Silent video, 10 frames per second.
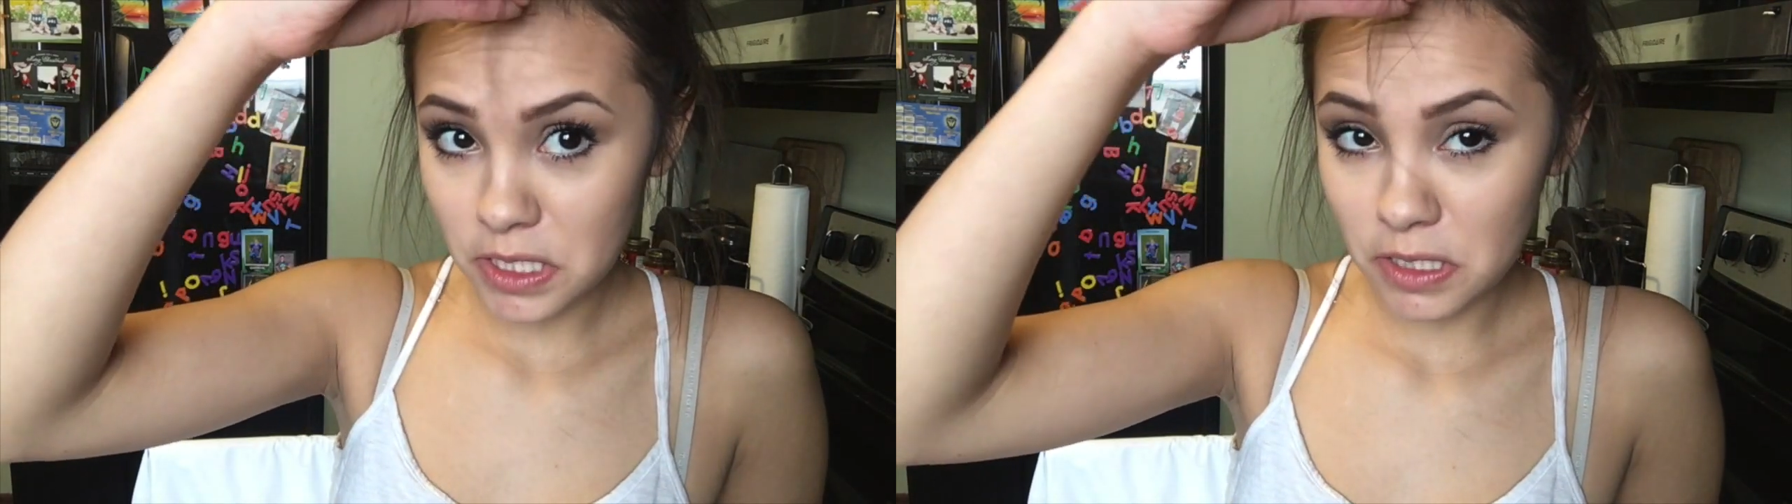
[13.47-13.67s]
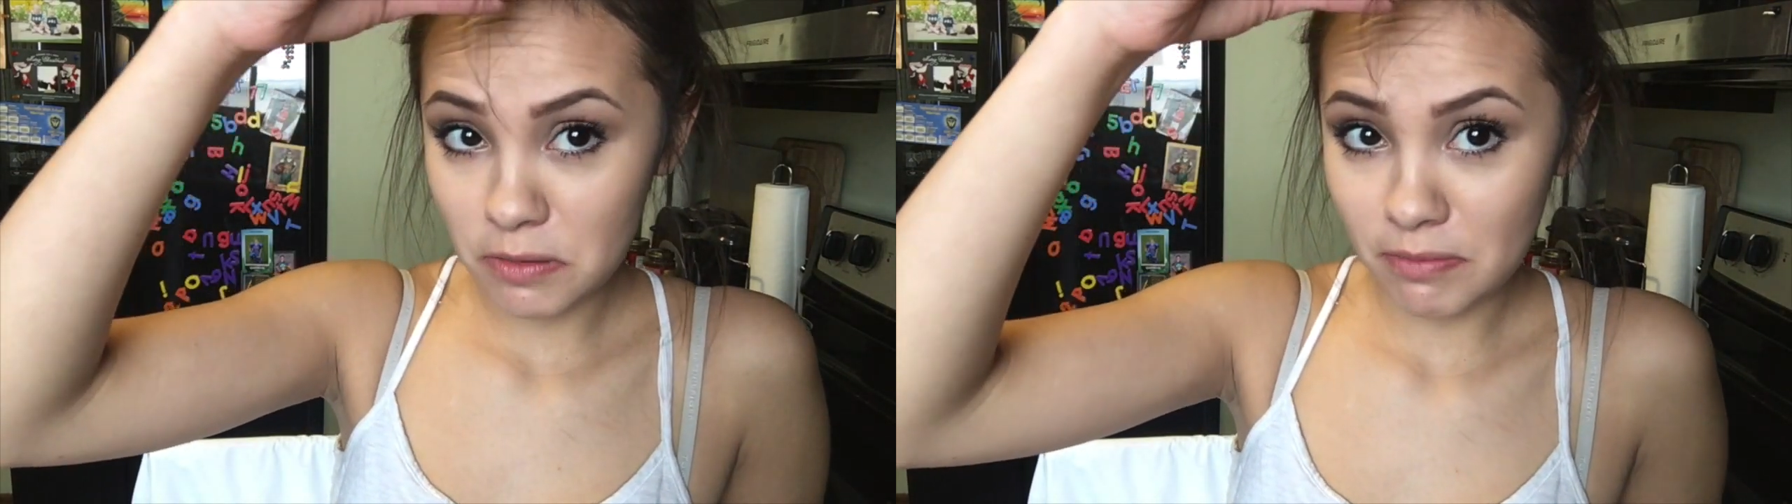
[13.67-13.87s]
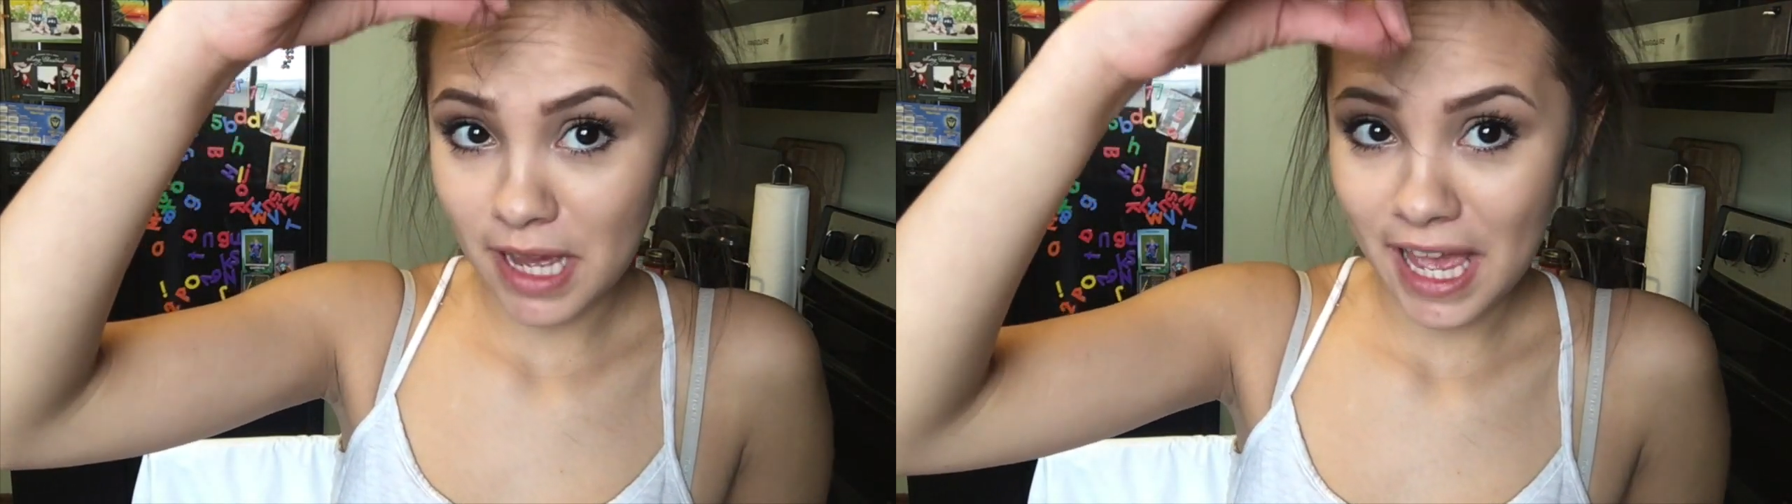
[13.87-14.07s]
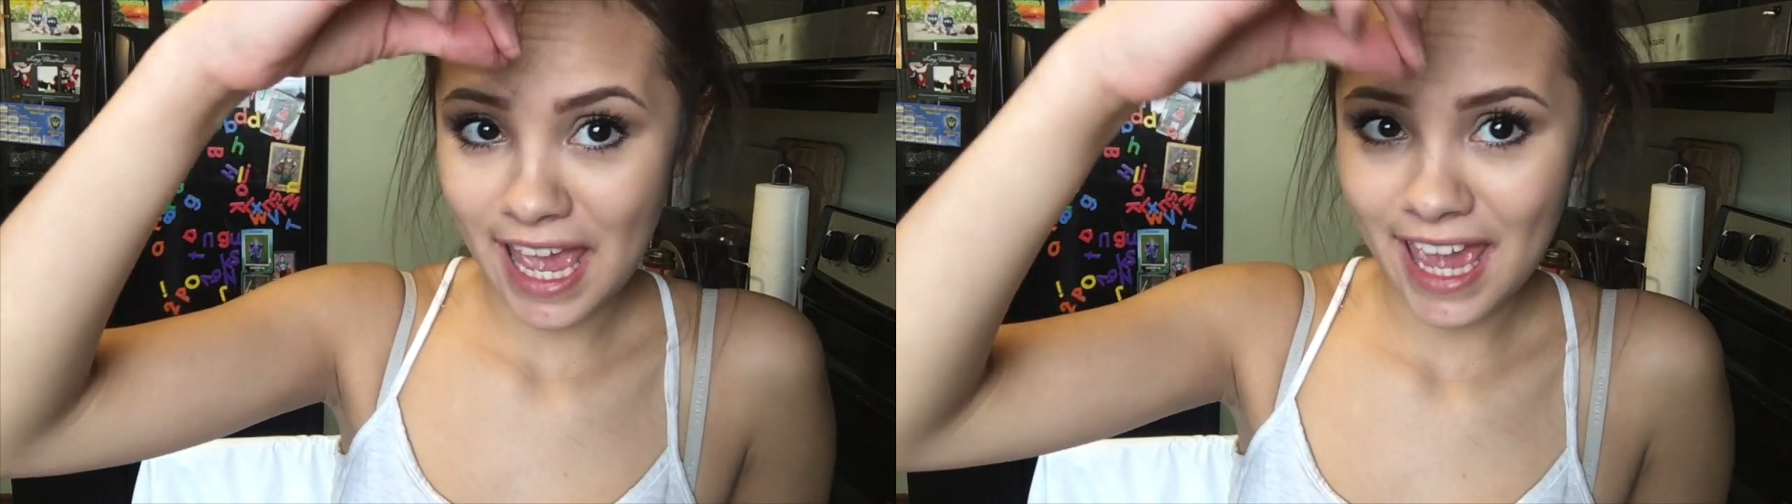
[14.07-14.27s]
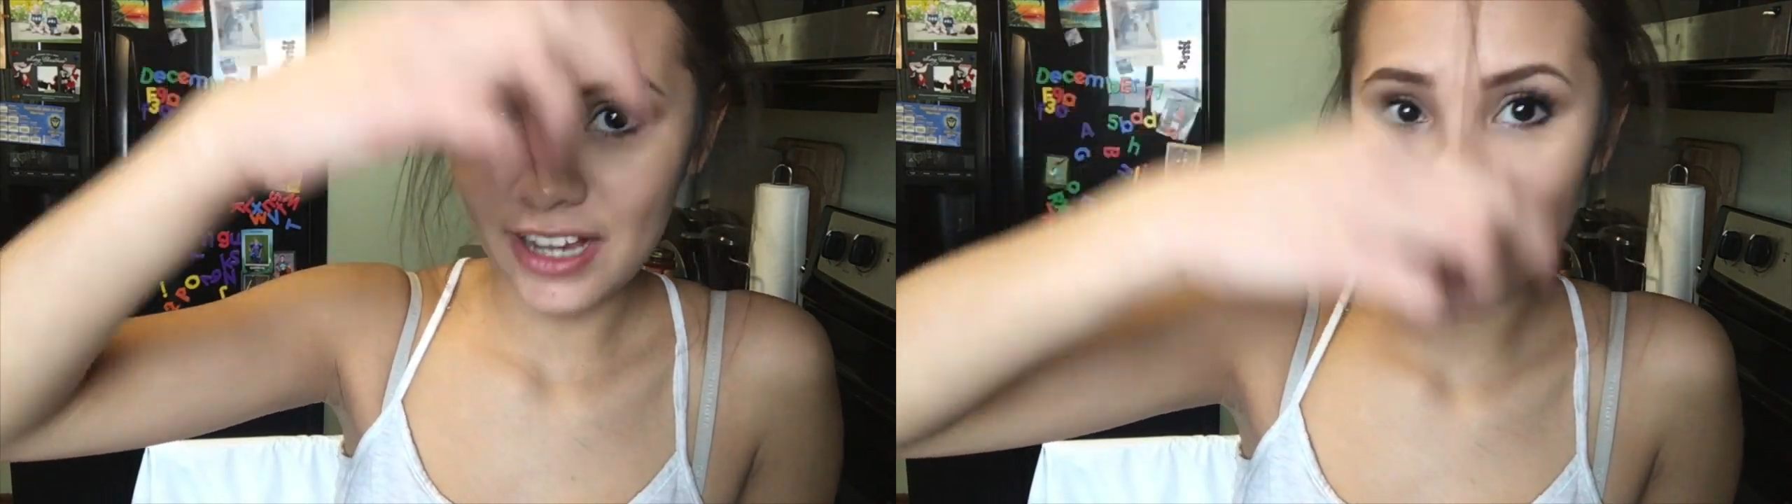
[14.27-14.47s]
to my
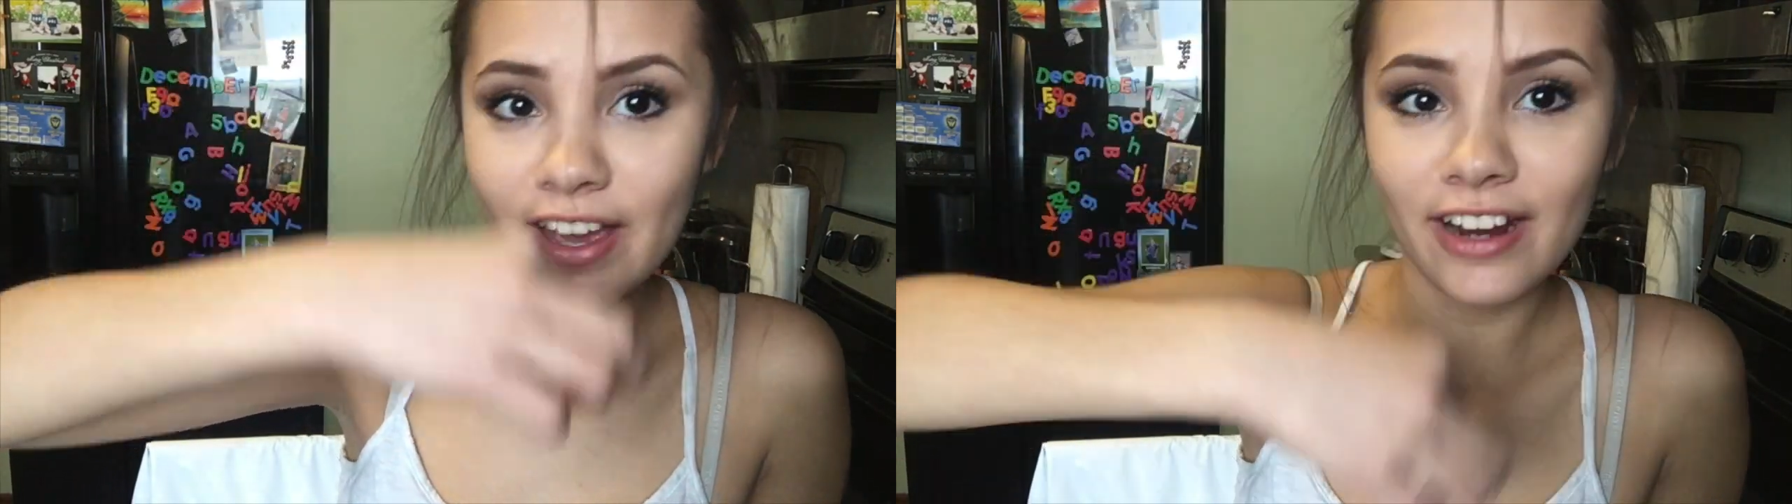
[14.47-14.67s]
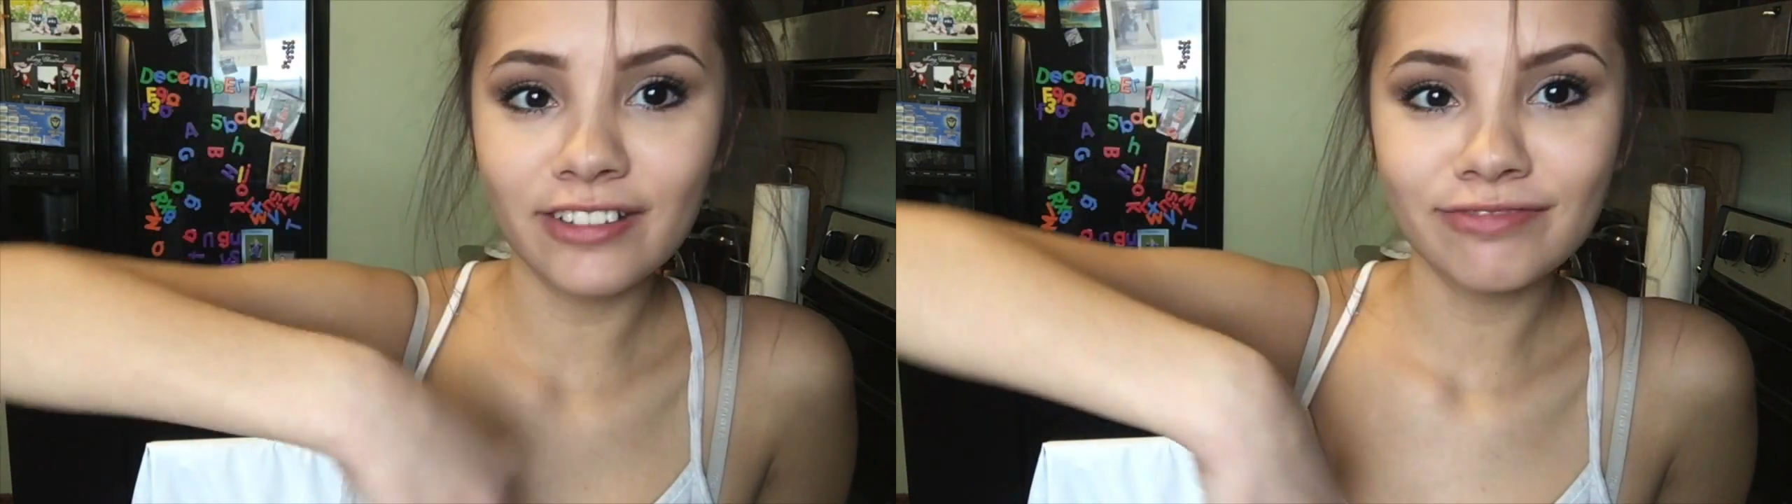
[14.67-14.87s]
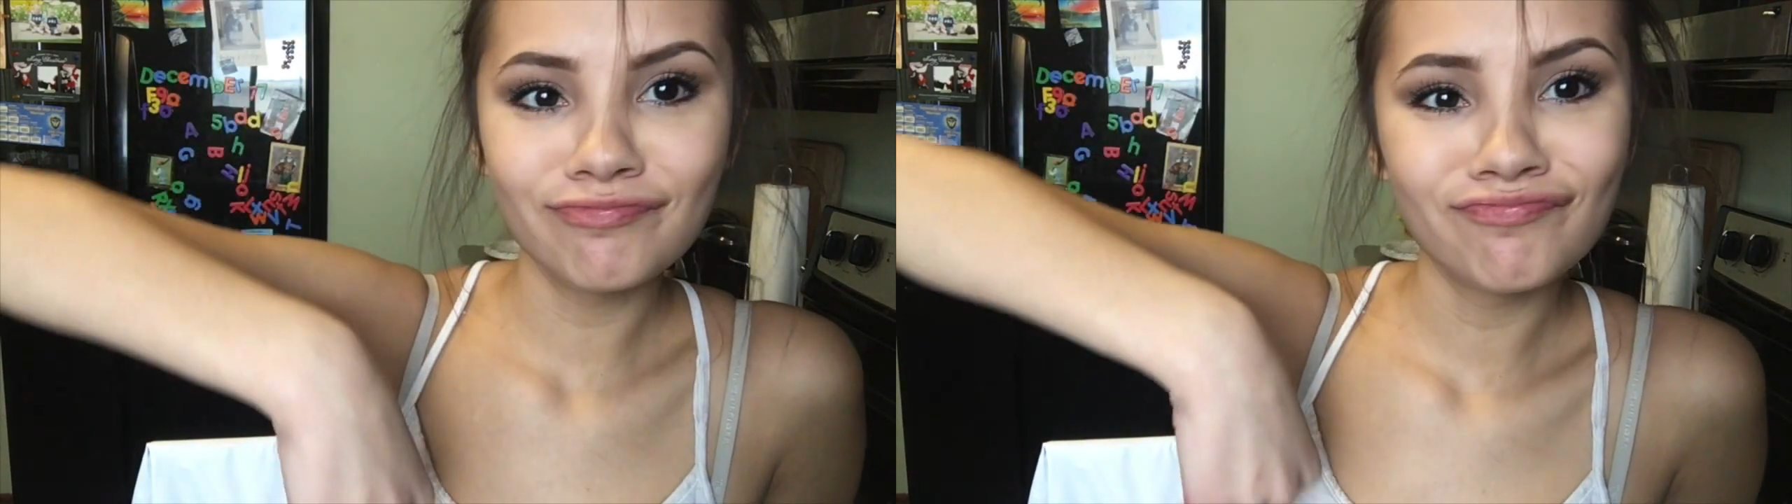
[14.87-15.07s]
hey there.